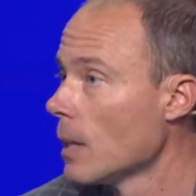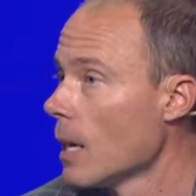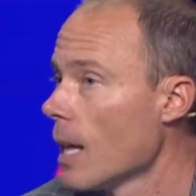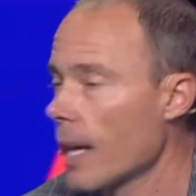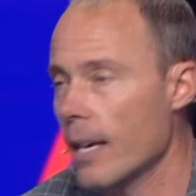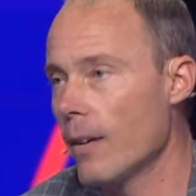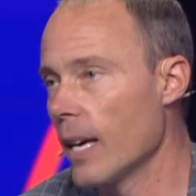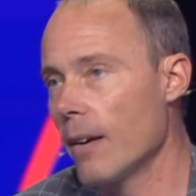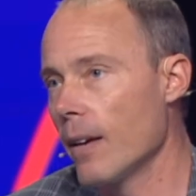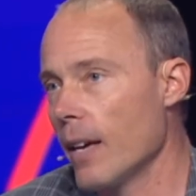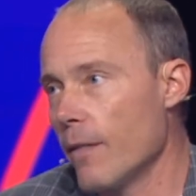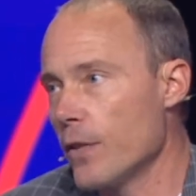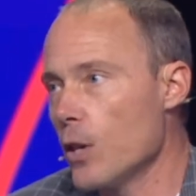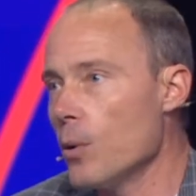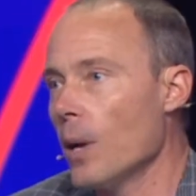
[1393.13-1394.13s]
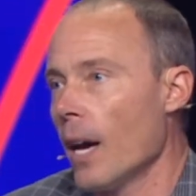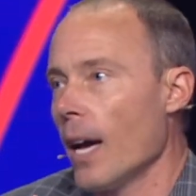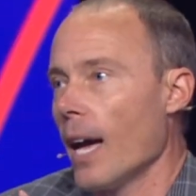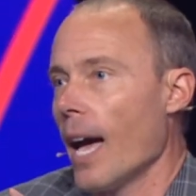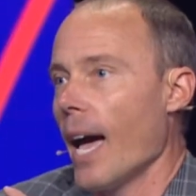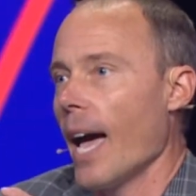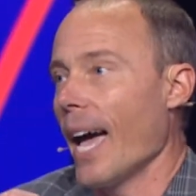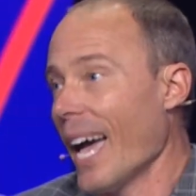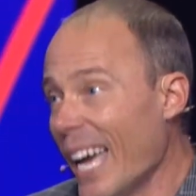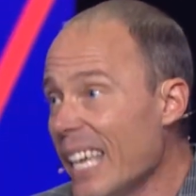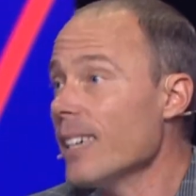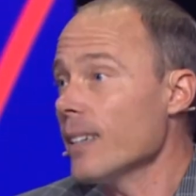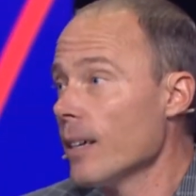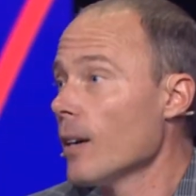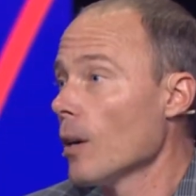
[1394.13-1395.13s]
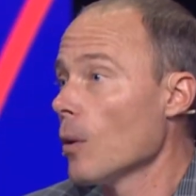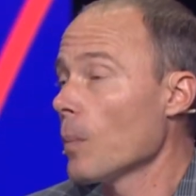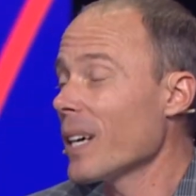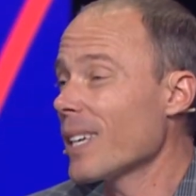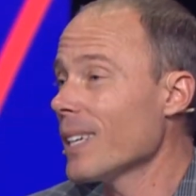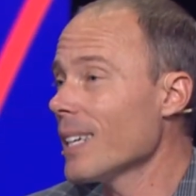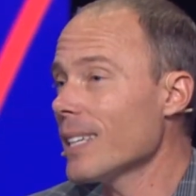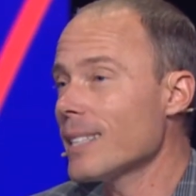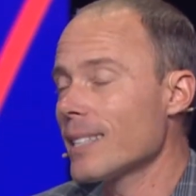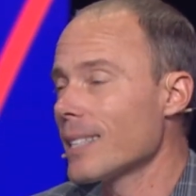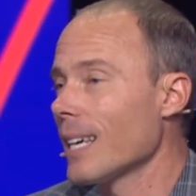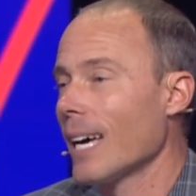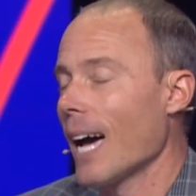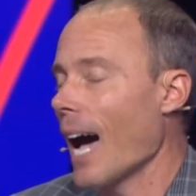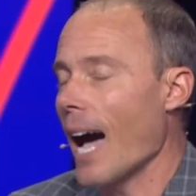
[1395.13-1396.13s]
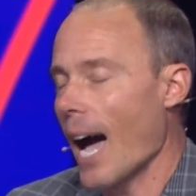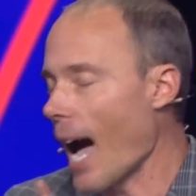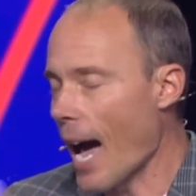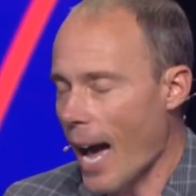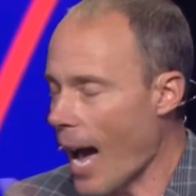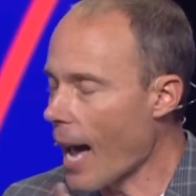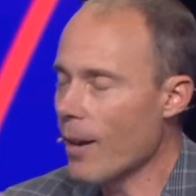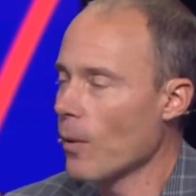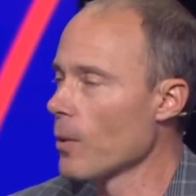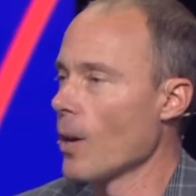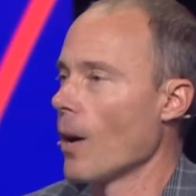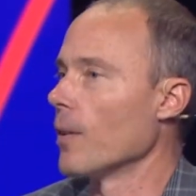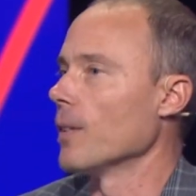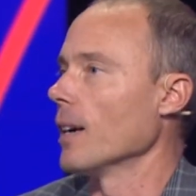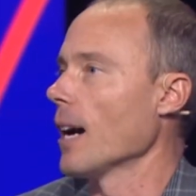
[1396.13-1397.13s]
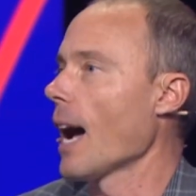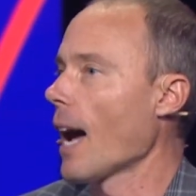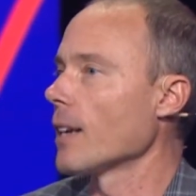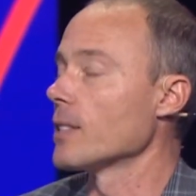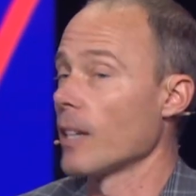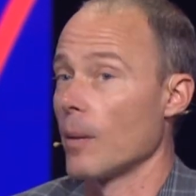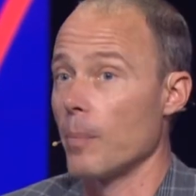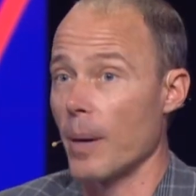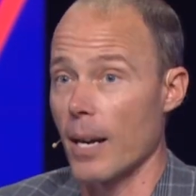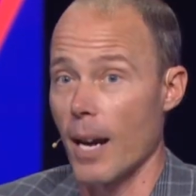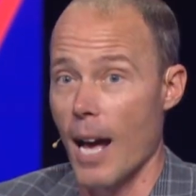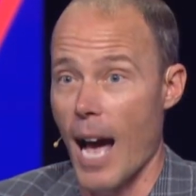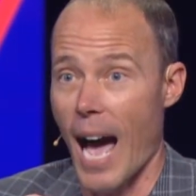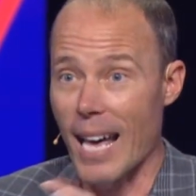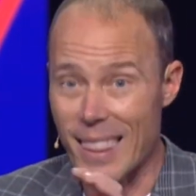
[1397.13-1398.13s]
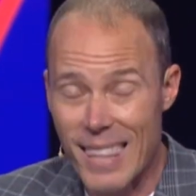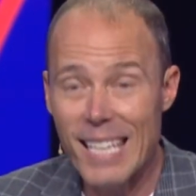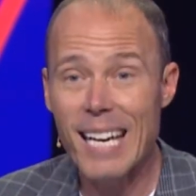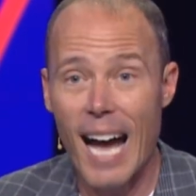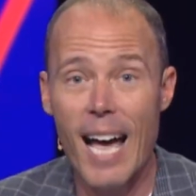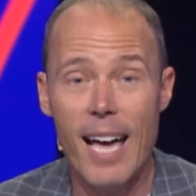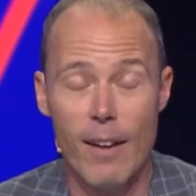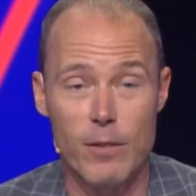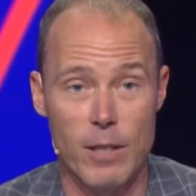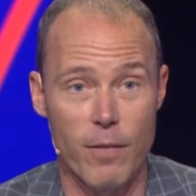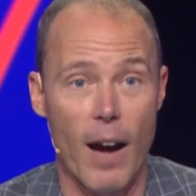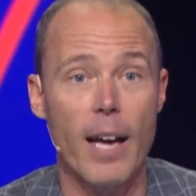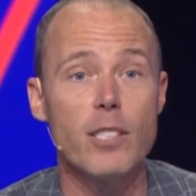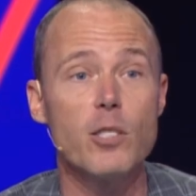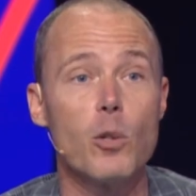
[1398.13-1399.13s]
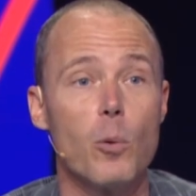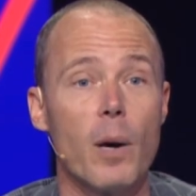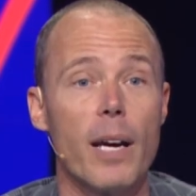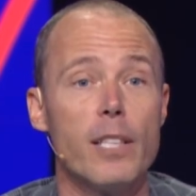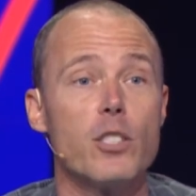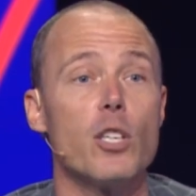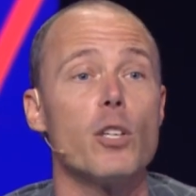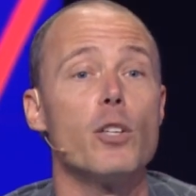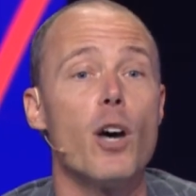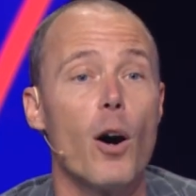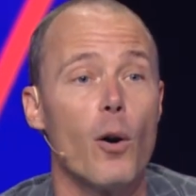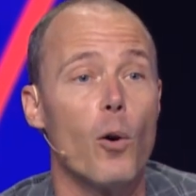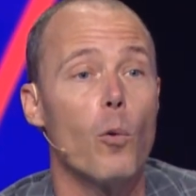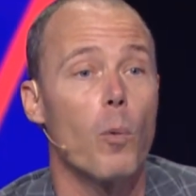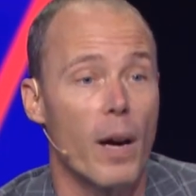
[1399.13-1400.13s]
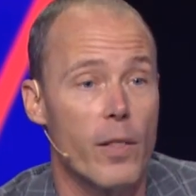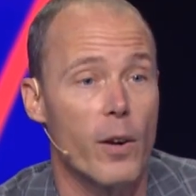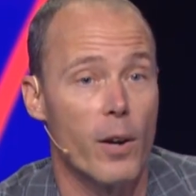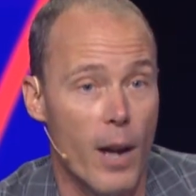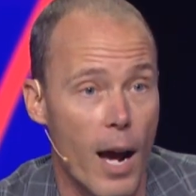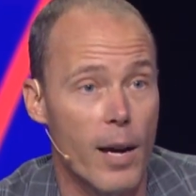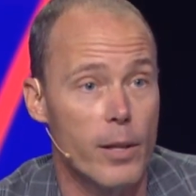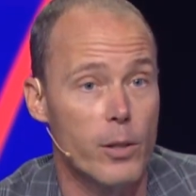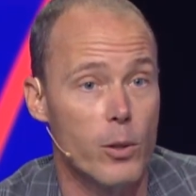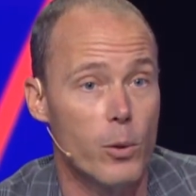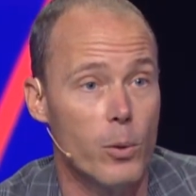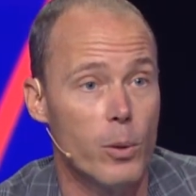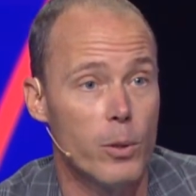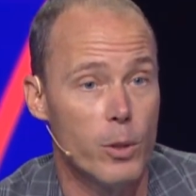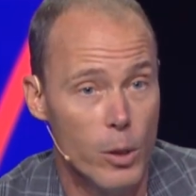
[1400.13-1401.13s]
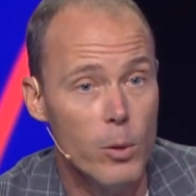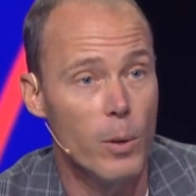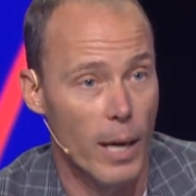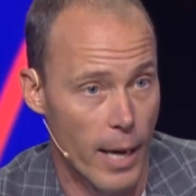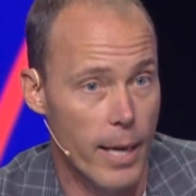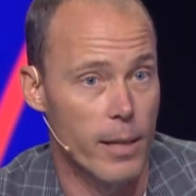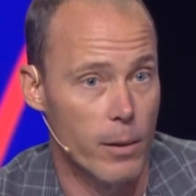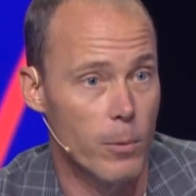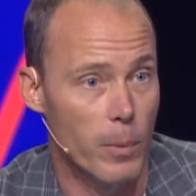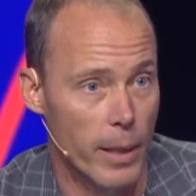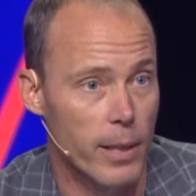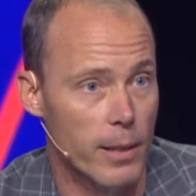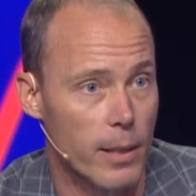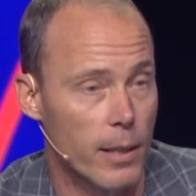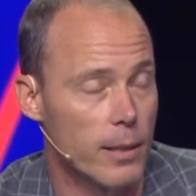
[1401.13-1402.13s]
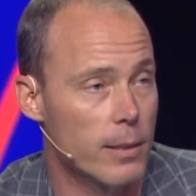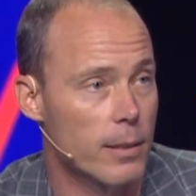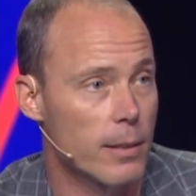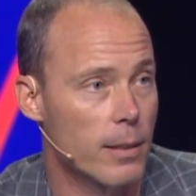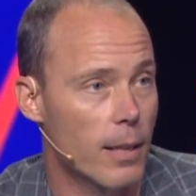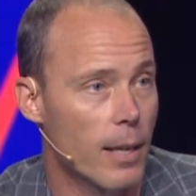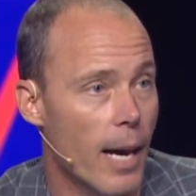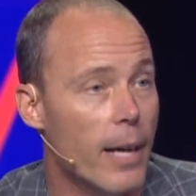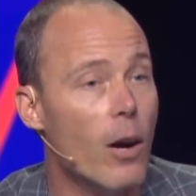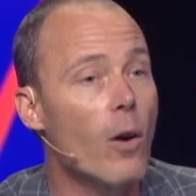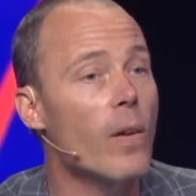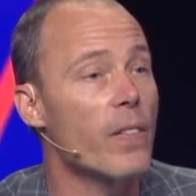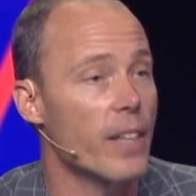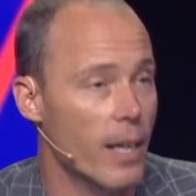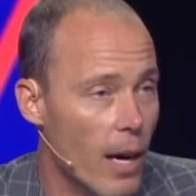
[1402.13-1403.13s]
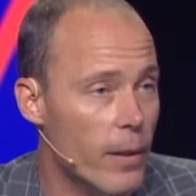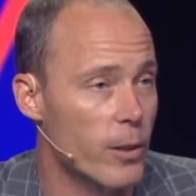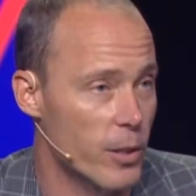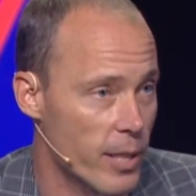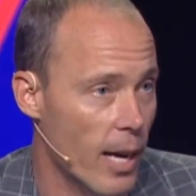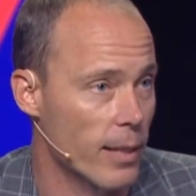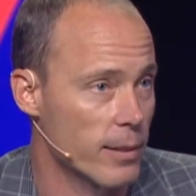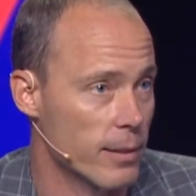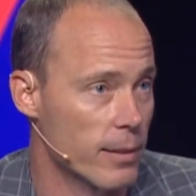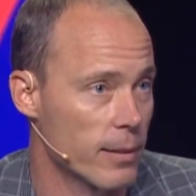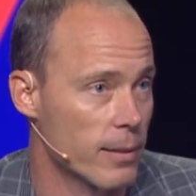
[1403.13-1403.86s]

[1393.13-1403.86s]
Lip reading: Like if you hate wickedness, I don't know how to tell, but I think I have devised a way to know whether or not you do hate wickedness. I call it the color test.